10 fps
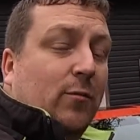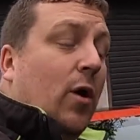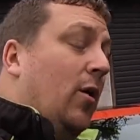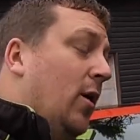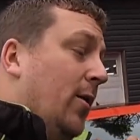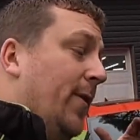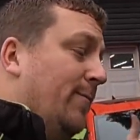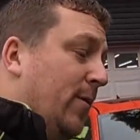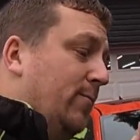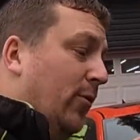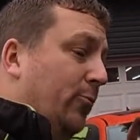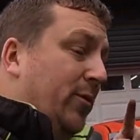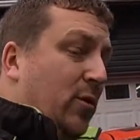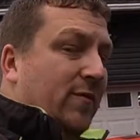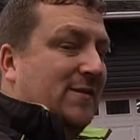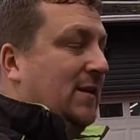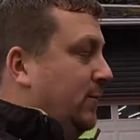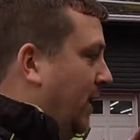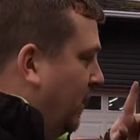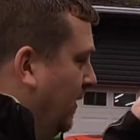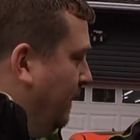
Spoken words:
Well, they've been built, but you haven't seen them yet.